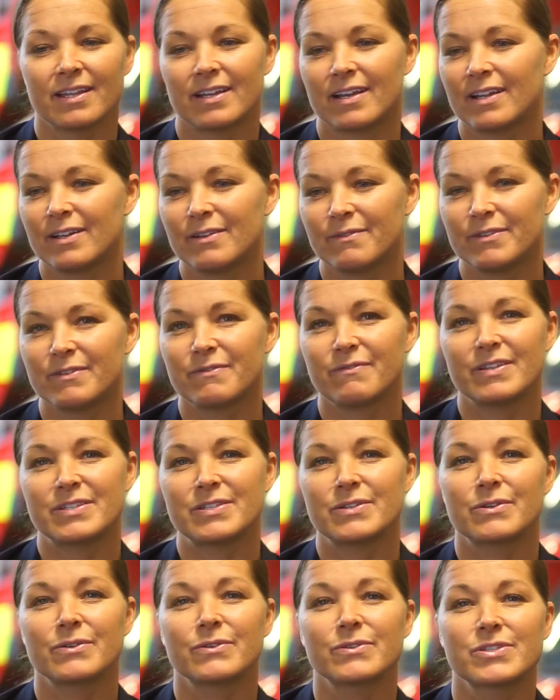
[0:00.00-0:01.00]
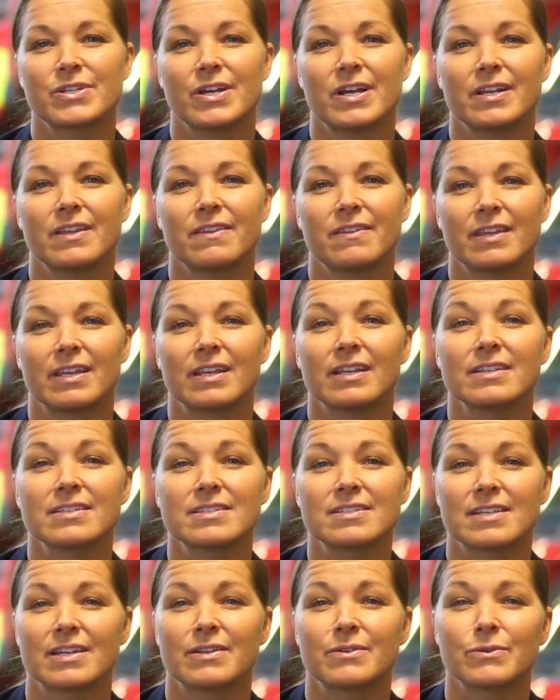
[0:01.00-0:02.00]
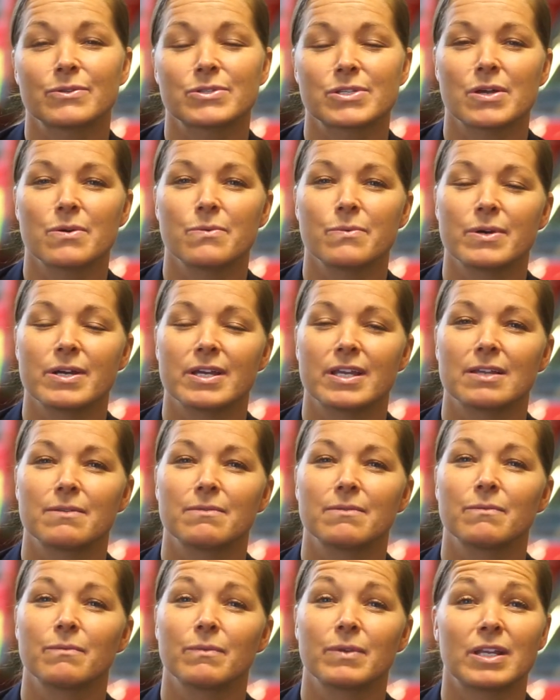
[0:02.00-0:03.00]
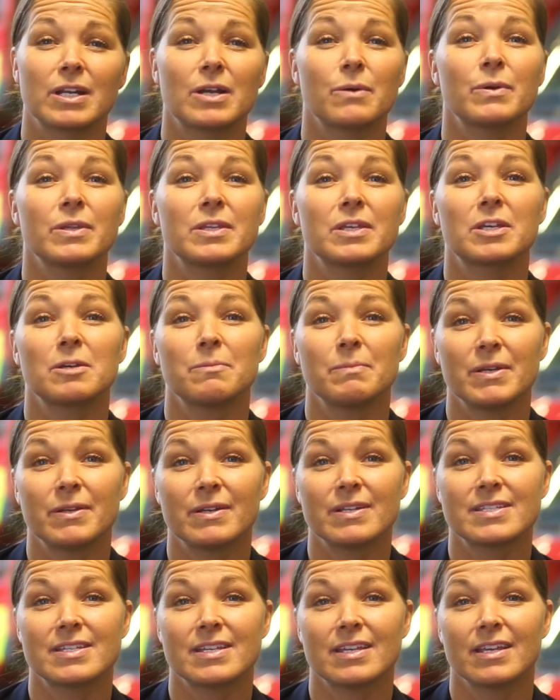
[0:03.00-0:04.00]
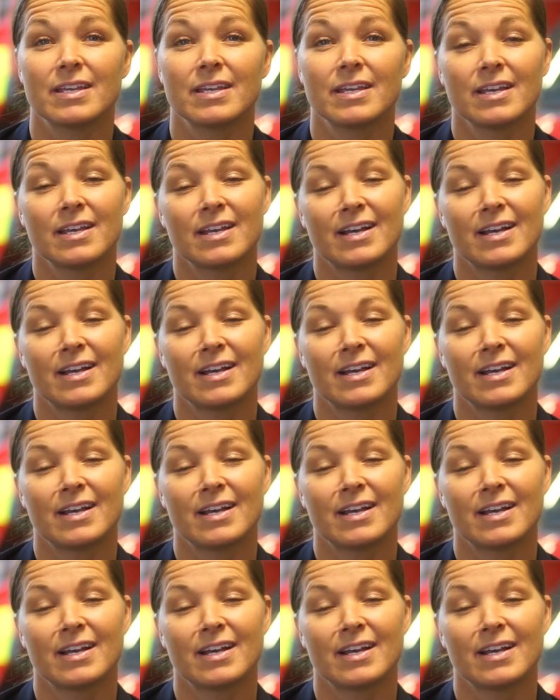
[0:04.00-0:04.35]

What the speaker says: I love the physical side of things, and also working, you know, with the community.